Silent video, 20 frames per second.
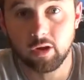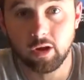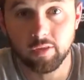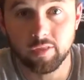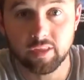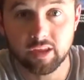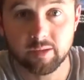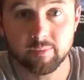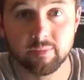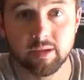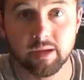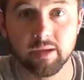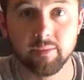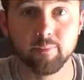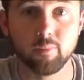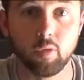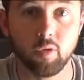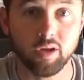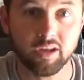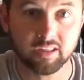on them
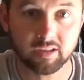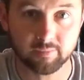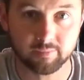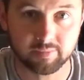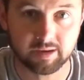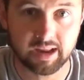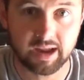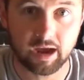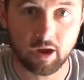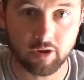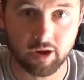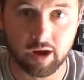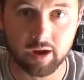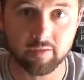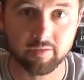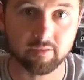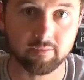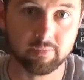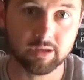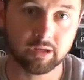and pulling them down out
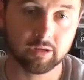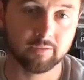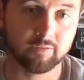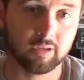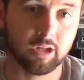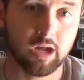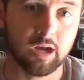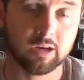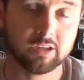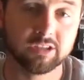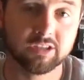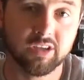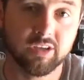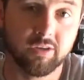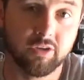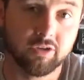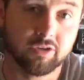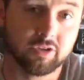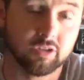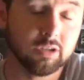of the bigger flocks.
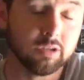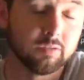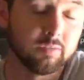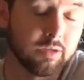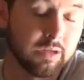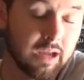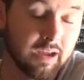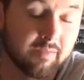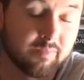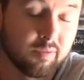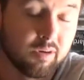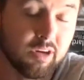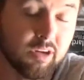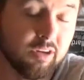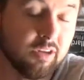And usually we have pretty